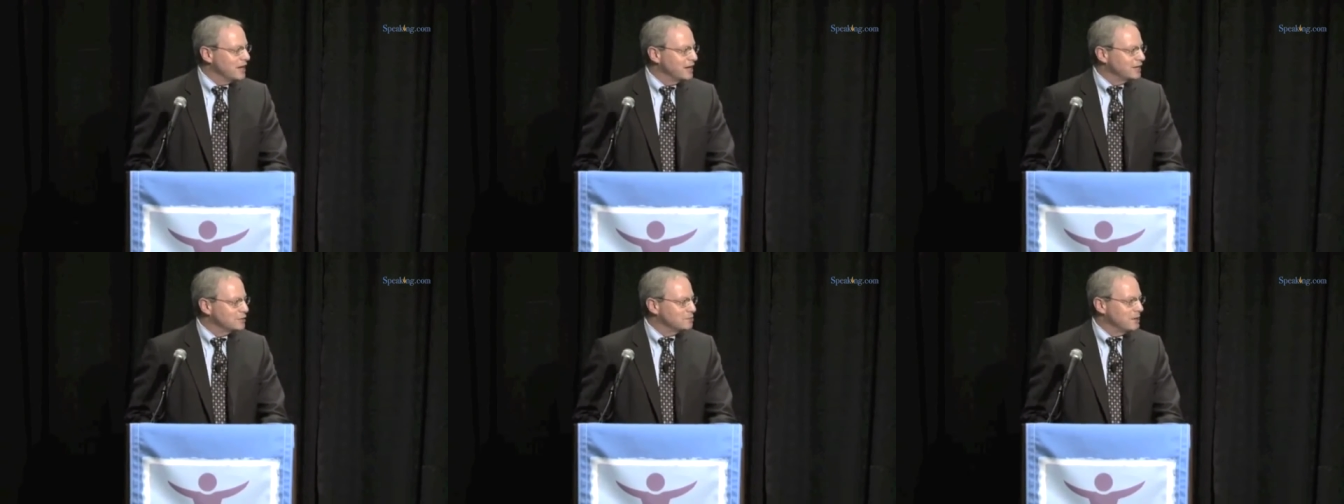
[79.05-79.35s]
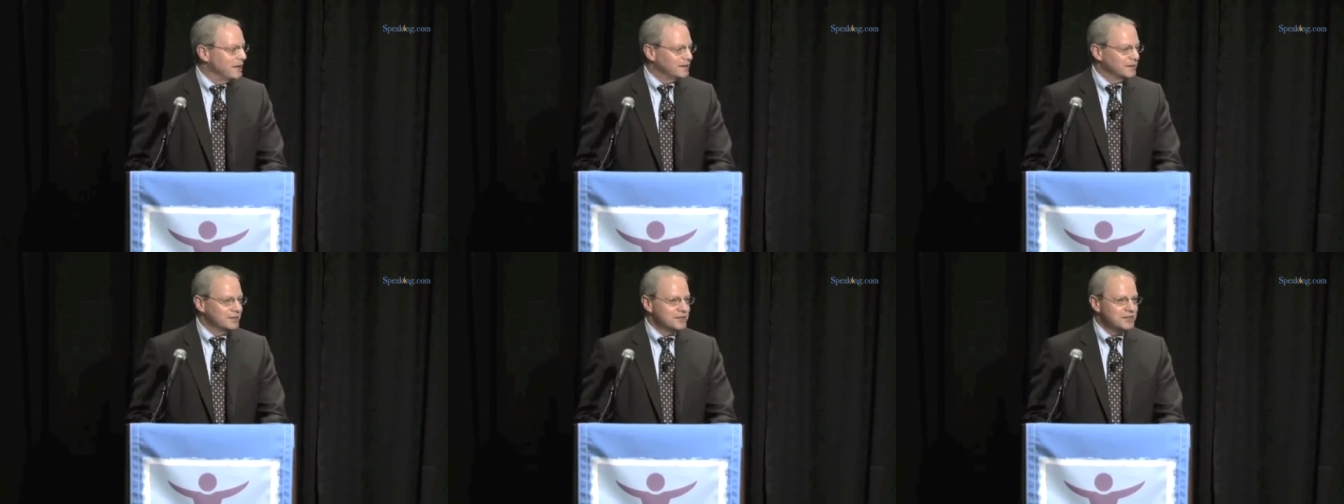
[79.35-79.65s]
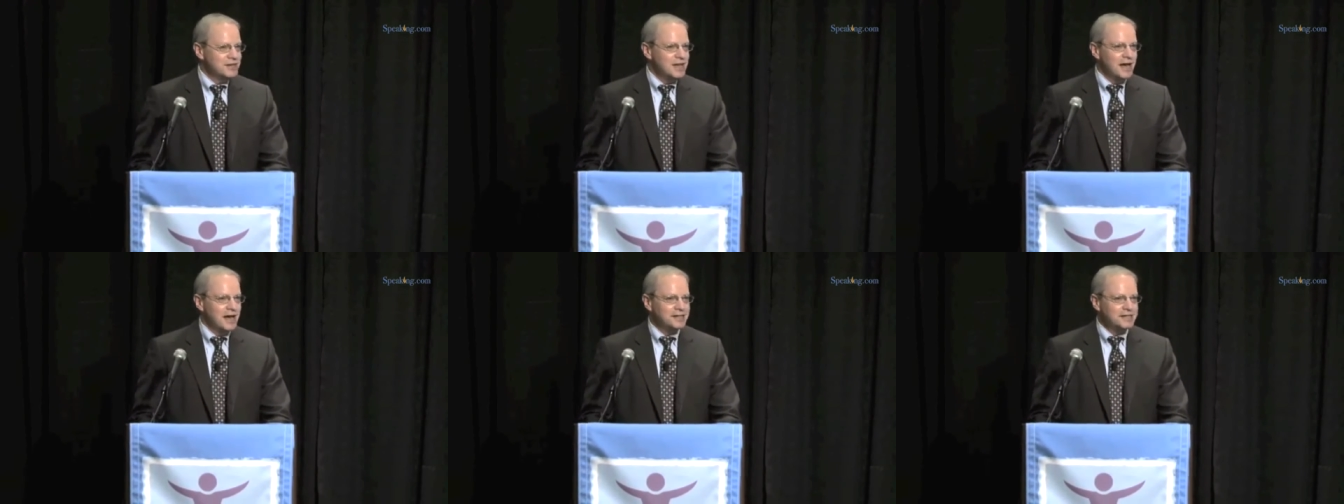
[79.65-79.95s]
I expect
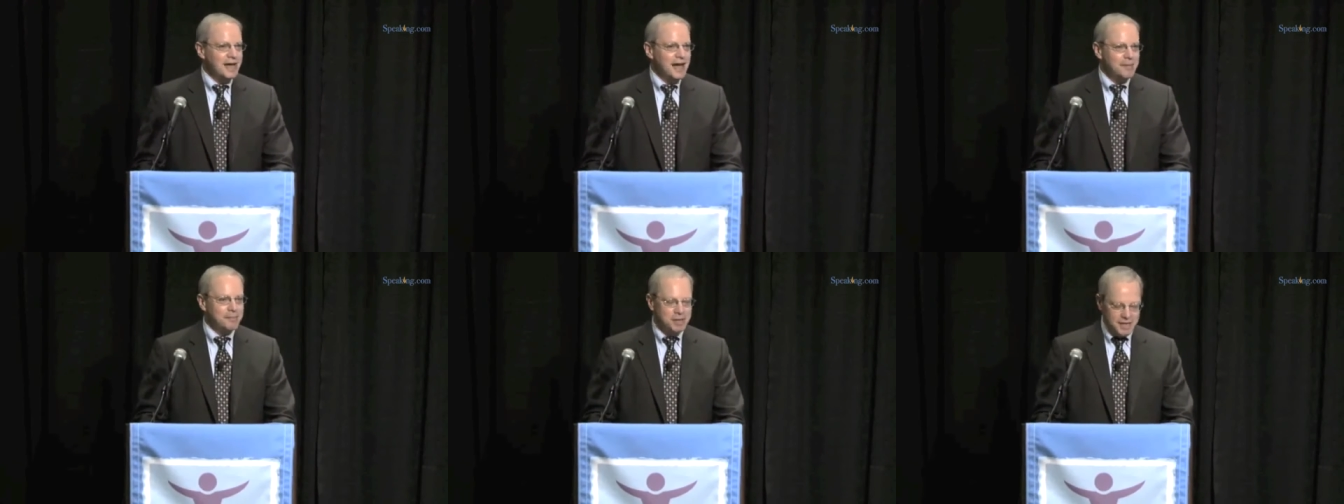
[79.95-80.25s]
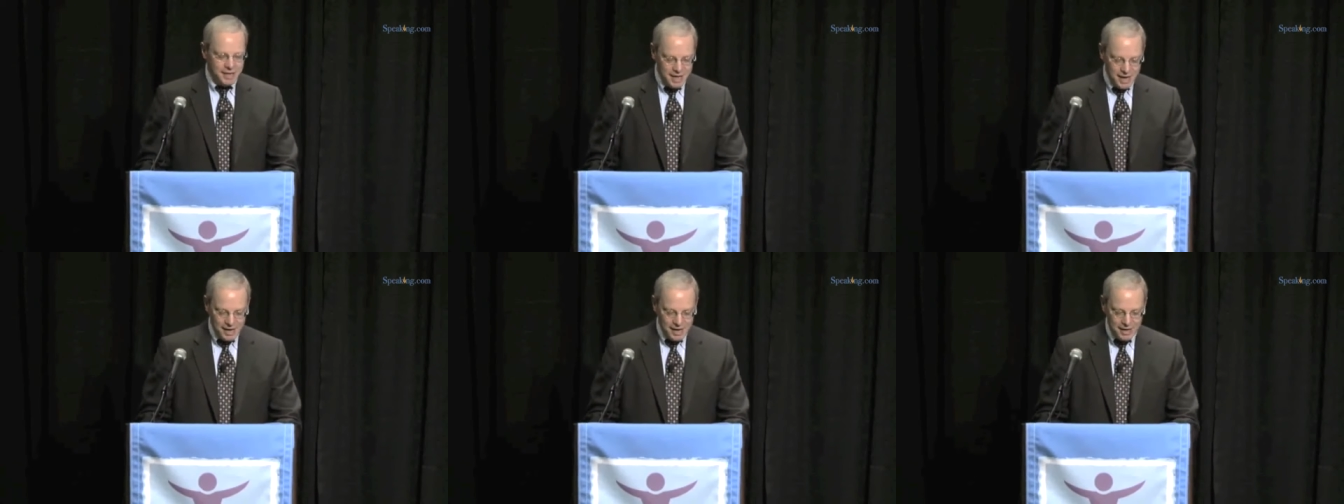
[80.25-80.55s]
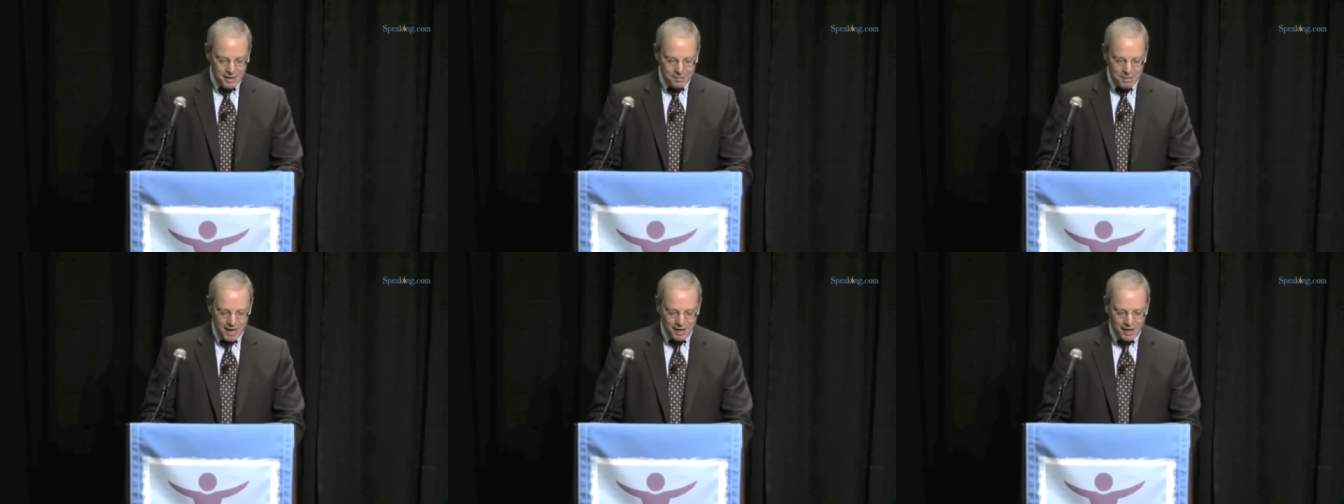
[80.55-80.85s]
this not to happen again
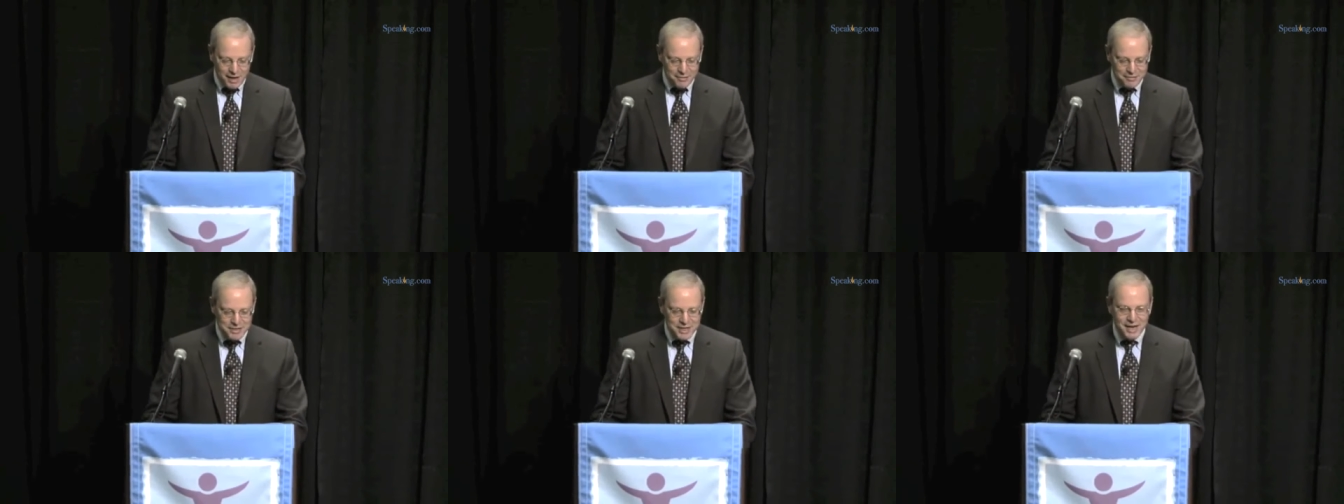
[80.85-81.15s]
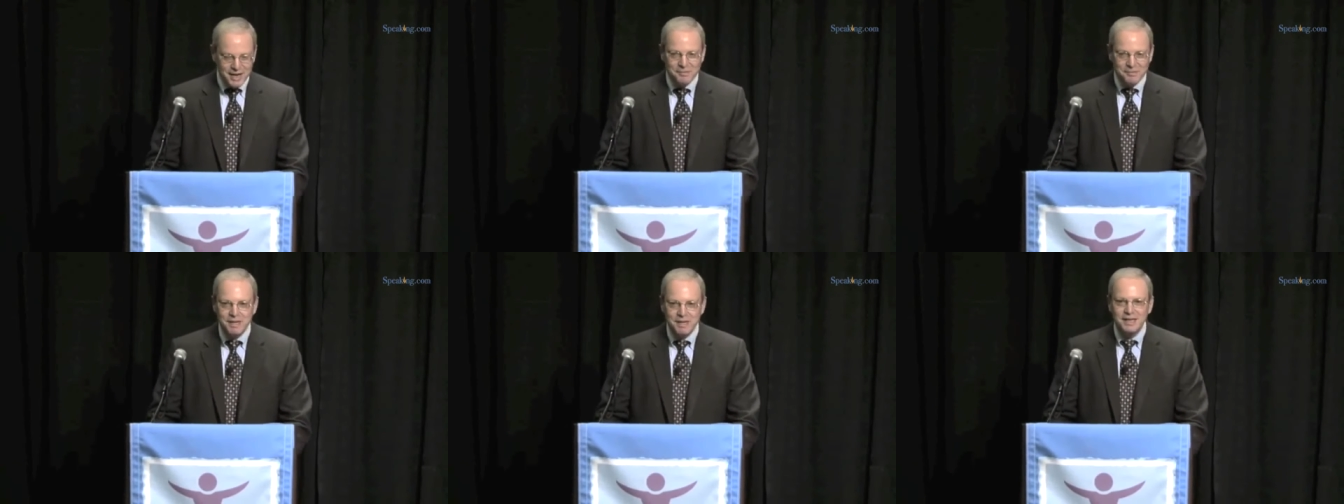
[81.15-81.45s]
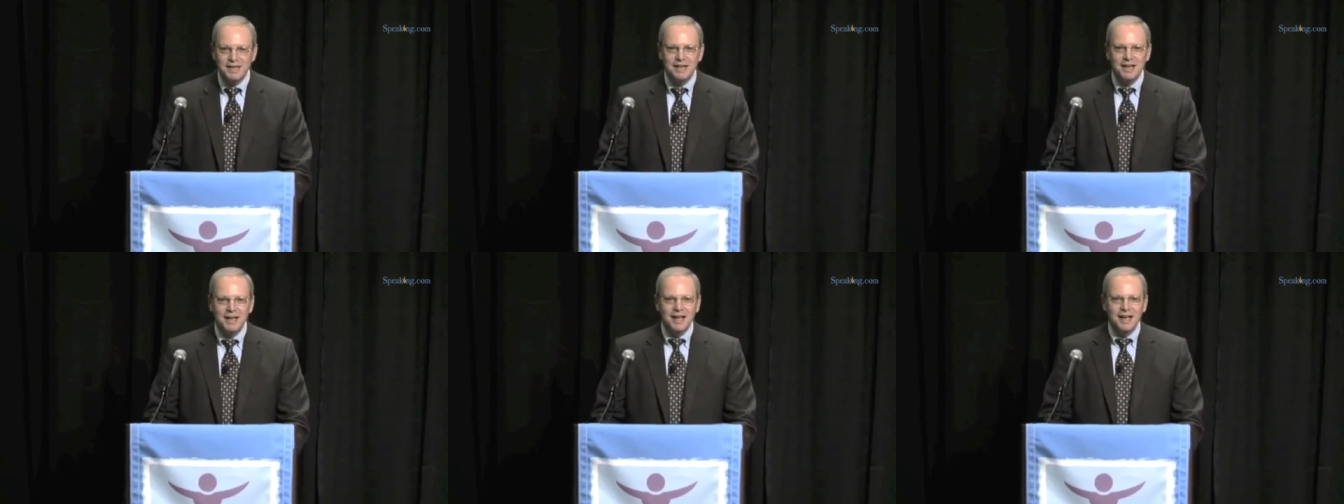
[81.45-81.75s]
in my lifetime,
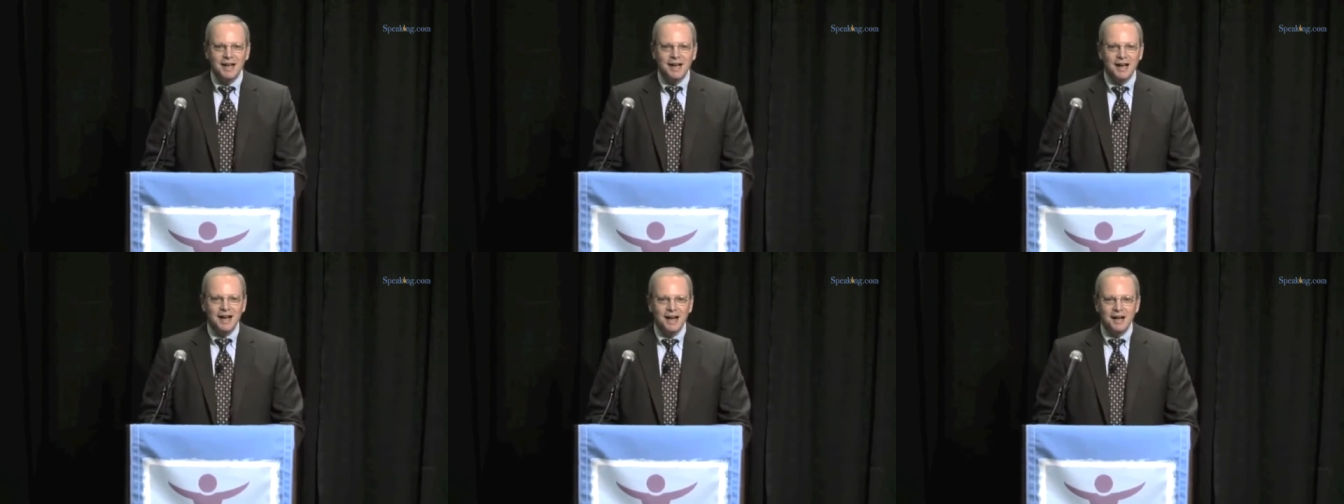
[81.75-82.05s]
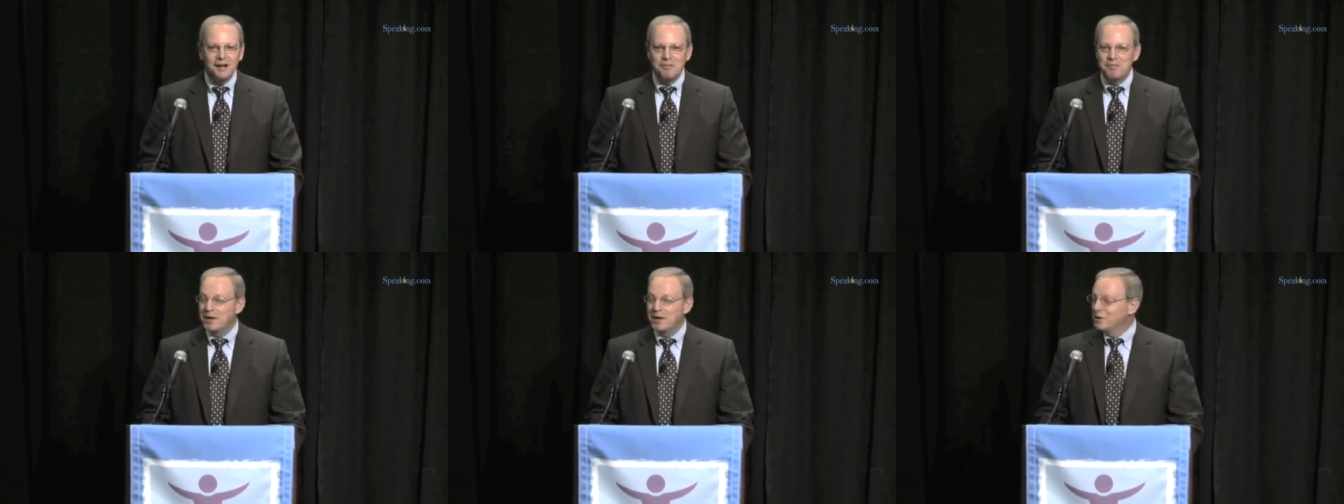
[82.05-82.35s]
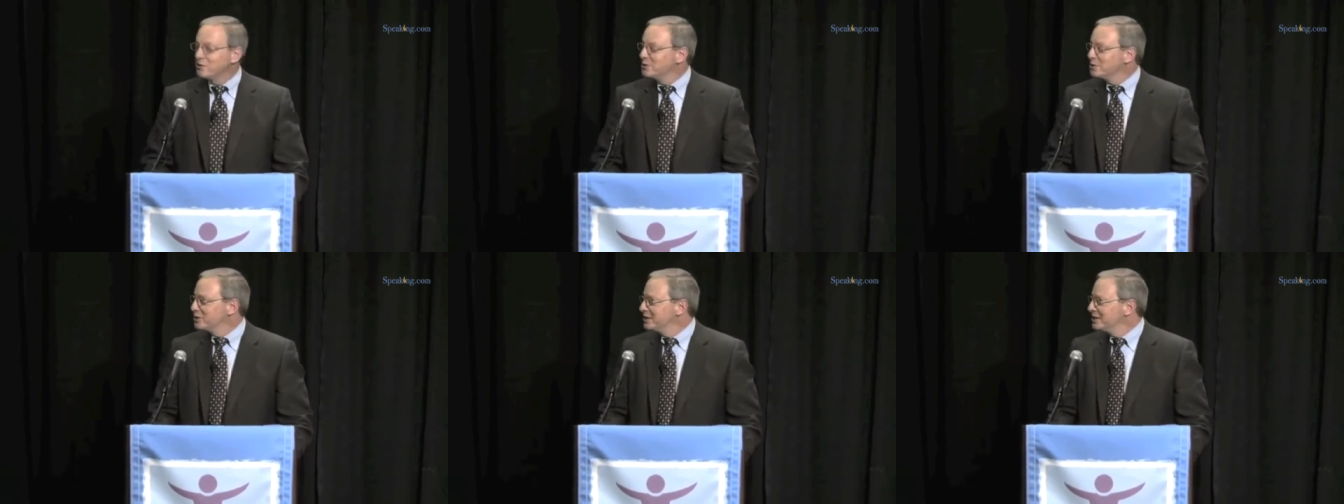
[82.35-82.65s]
but it
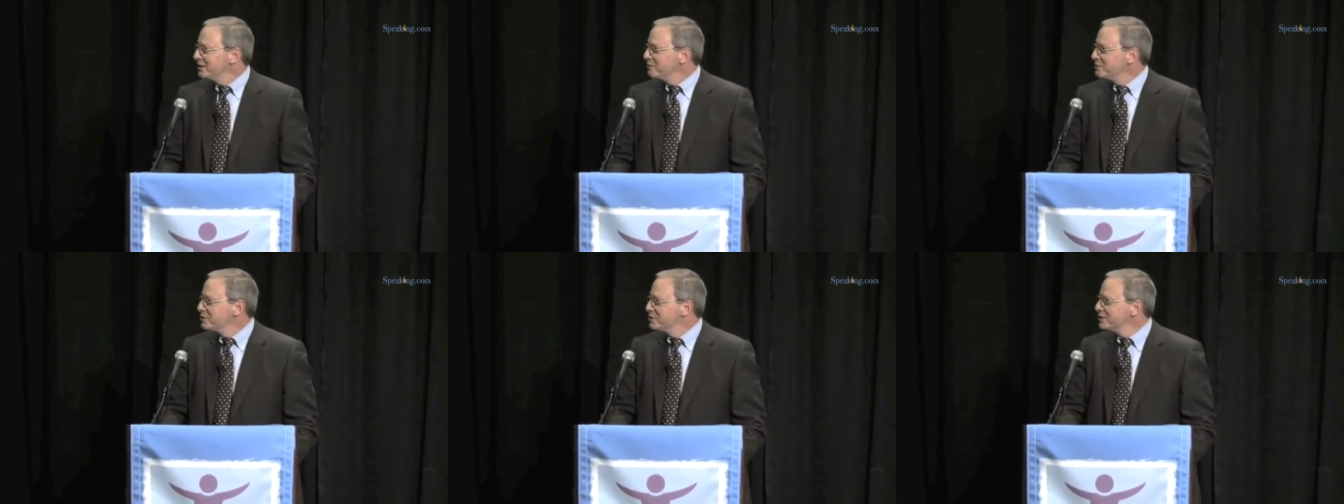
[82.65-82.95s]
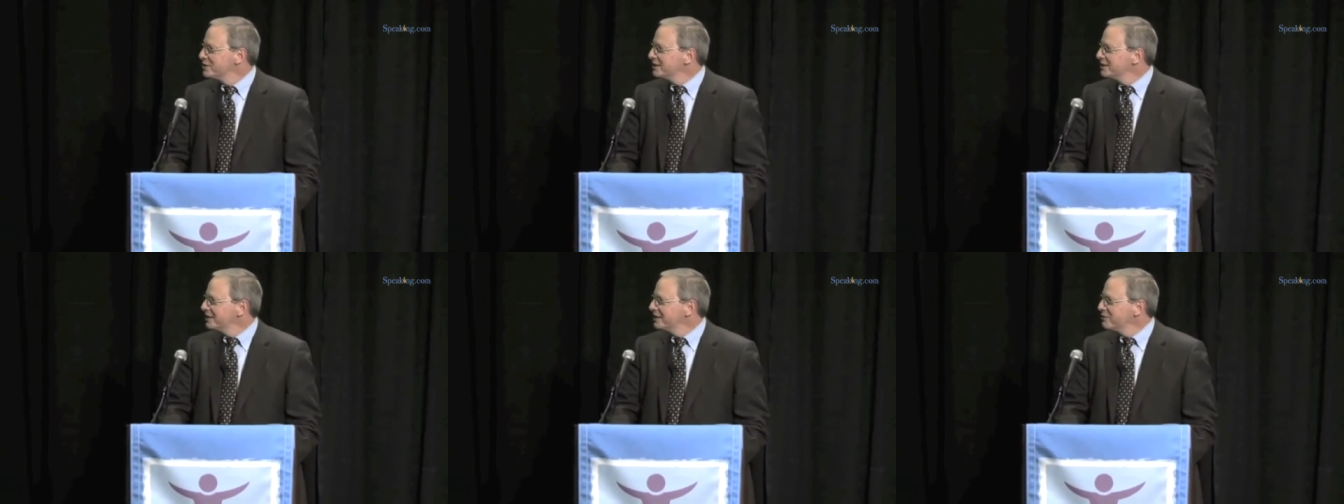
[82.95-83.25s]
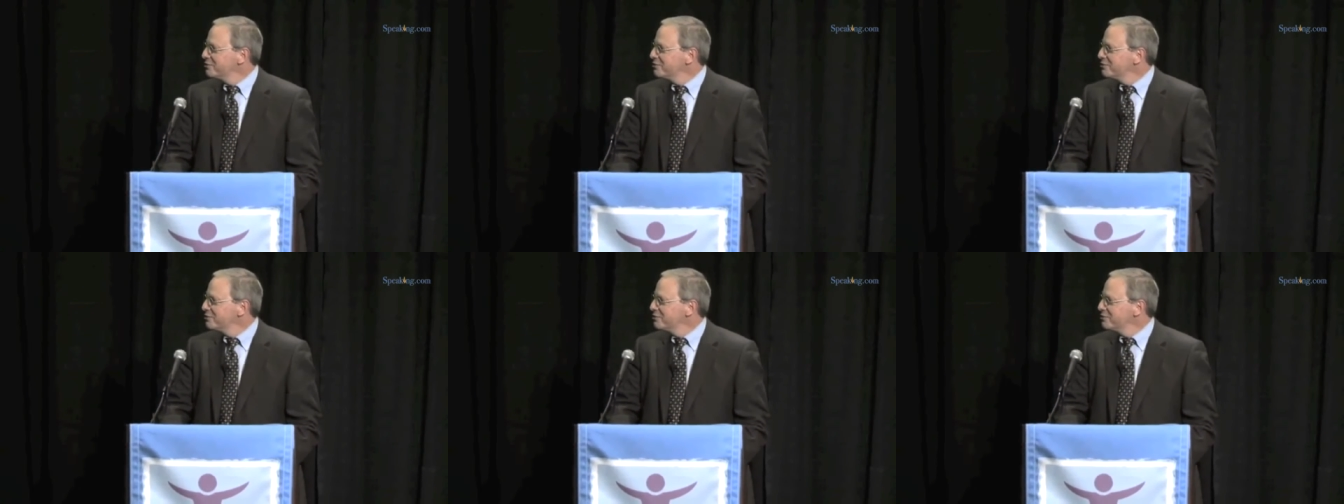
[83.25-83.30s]
was